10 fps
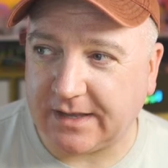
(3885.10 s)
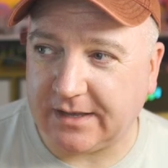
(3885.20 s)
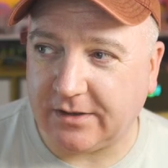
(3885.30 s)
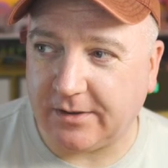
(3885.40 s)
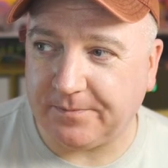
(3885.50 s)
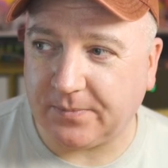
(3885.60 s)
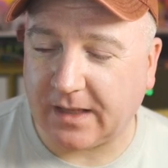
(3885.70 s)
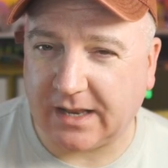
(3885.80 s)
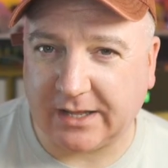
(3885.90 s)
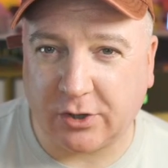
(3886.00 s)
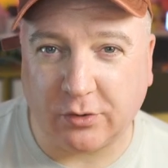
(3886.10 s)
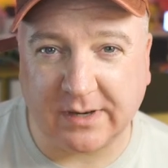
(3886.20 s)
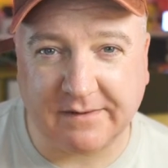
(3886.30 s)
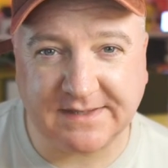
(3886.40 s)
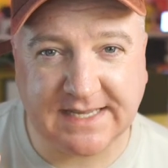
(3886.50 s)
they um, like. You can
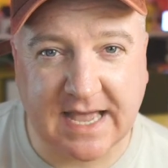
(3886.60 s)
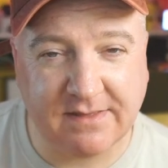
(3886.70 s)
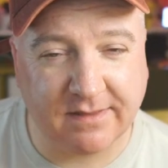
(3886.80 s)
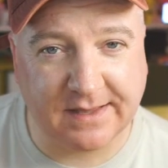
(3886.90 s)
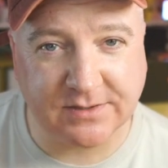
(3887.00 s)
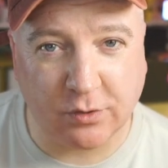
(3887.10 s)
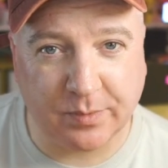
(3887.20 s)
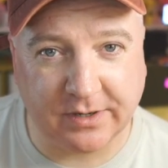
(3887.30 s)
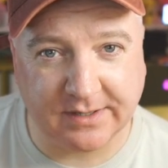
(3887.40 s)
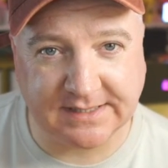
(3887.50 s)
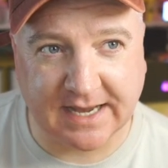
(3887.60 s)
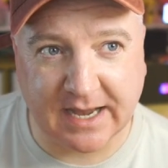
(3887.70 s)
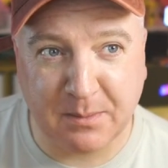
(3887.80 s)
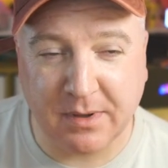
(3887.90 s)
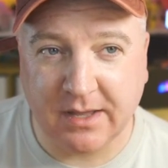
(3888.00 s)
only have 10 things open at a
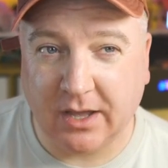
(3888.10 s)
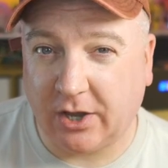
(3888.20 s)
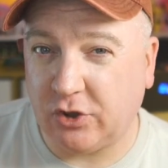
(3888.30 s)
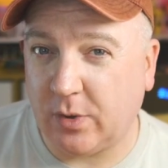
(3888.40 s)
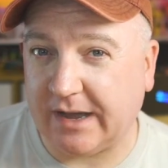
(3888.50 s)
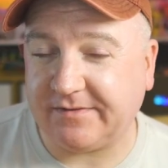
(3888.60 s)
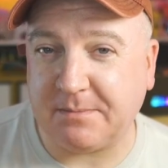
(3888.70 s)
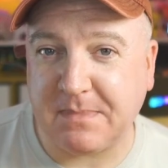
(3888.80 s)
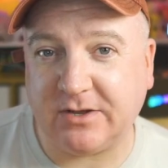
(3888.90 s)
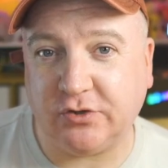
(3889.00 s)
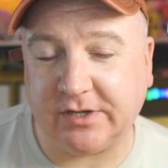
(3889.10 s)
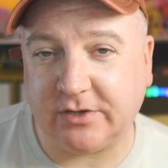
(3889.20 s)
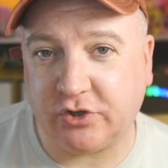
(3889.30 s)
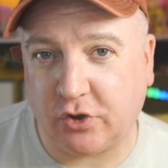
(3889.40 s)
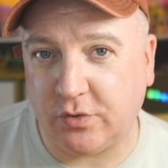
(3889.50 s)
time, and you have to
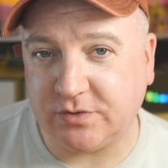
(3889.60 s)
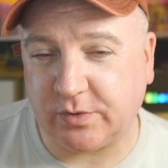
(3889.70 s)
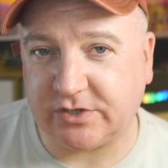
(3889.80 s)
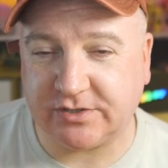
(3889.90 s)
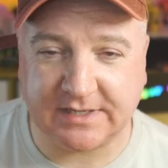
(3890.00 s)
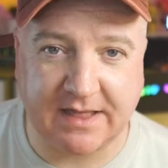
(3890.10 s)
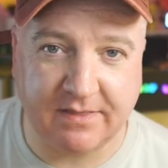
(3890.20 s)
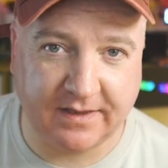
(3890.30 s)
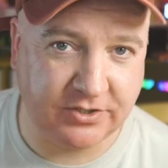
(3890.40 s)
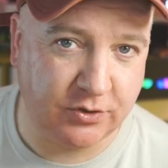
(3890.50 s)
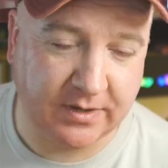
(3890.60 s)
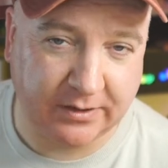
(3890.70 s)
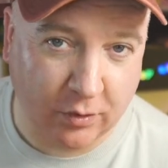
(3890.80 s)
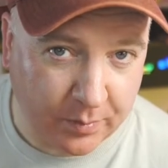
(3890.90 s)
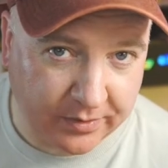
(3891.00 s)
manually choose which 10 things you
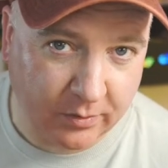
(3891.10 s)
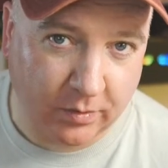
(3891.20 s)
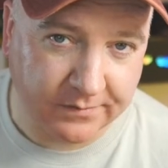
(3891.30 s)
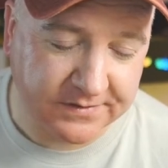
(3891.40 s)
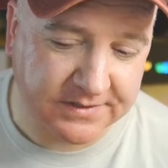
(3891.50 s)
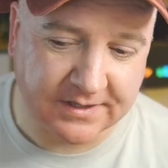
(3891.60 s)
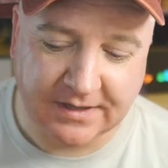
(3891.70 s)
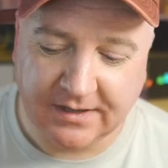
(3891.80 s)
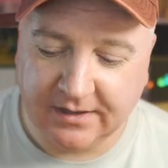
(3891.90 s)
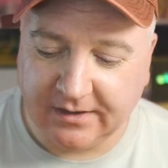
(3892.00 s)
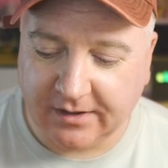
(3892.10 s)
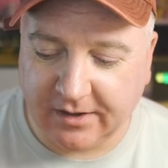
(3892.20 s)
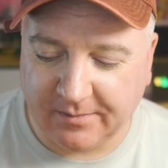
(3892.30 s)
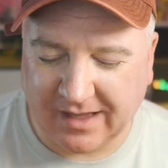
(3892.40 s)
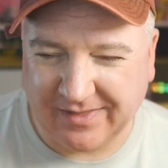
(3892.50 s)
can open at once.
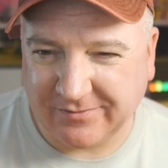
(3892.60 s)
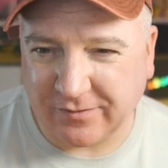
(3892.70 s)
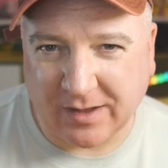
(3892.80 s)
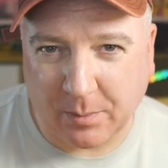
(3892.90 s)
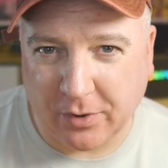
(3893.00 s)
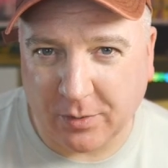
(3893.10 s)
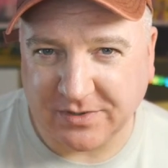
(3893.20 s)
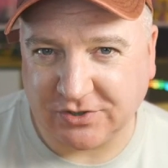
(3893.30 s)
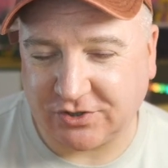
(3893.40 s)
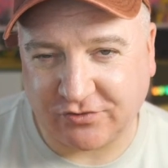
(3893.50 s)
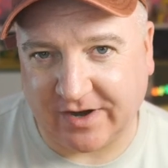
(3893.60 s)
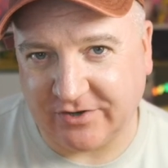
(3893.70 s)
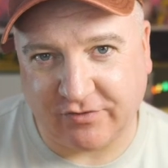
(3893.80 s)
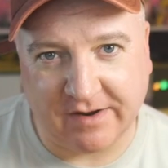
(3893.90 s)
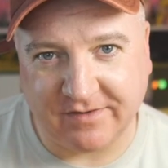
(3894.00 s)
Um, and they've done that on purpose just to try
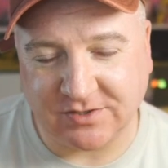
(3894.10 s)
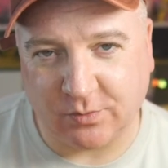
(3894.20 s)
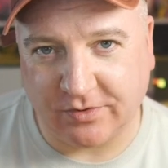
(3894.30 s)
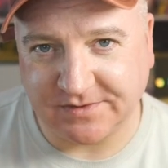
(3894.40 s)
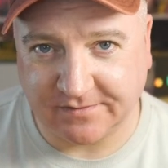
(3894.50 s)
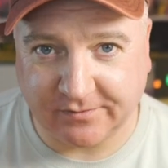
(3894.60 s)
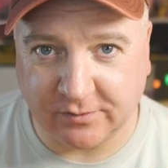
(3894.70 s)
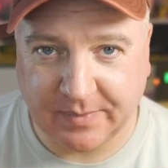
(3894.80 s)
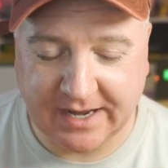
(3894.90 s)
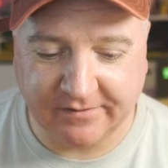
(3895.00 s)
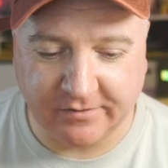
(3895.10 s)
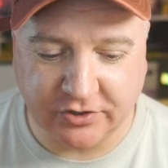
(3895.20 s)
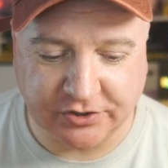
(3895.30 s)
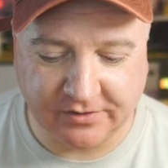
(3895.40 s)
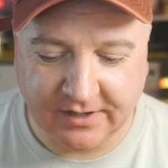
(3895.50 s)
and drive you towards the full paid
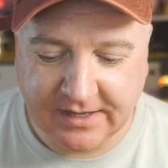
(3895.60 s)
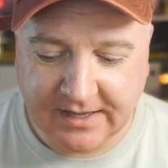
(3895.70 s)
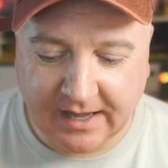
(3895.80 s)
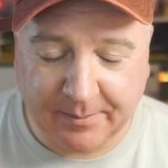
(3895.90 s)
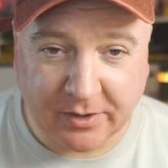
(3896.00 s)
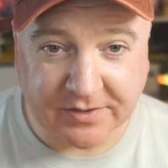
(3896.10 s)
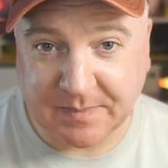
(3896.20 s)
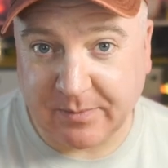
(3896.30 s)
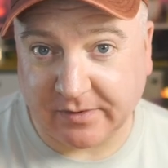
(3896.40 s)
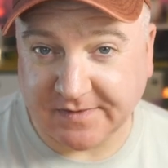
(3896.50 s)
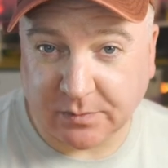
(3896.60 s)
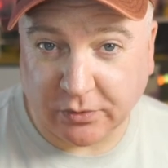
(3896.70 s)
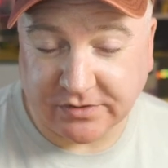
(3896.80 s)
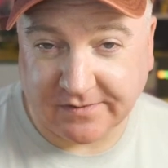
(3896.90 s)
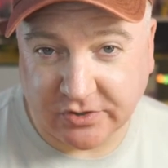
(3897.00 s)
version. And because people have
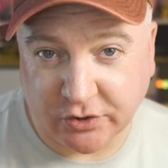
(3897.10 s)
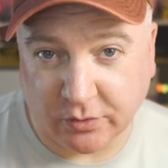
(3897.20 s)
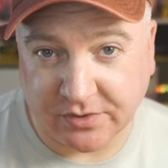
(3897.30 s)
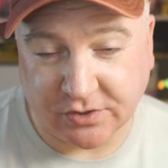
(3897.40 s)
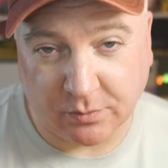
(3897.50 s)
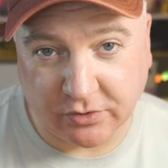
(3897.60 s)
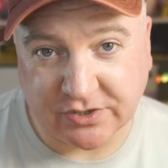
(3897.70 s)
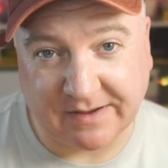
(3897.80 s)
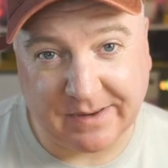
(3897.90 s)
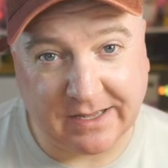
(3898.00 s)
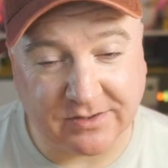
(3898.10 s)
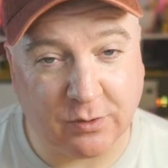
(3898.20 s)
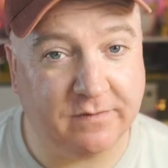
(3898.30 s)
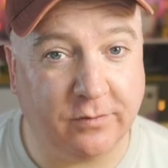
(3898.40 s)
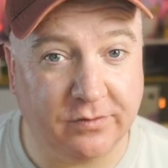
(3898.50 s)
supported the show so much, I've been able
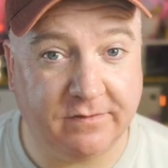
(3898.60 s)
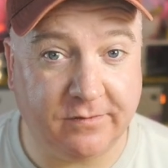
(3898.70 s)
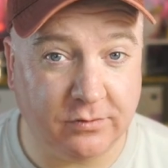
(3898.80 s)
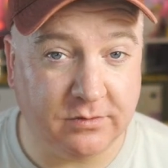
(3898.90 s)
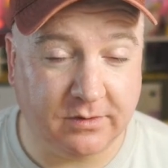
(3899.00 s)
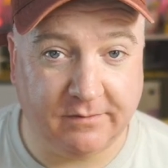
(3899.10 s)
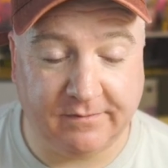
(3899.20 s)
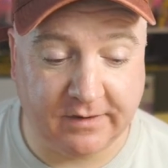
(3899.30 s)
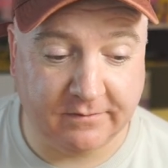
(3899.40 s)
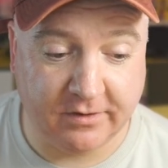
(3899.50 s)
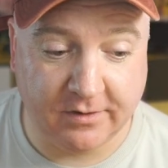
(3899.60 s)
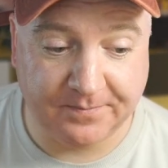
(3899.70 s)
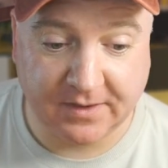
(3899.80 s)
to afford the full um,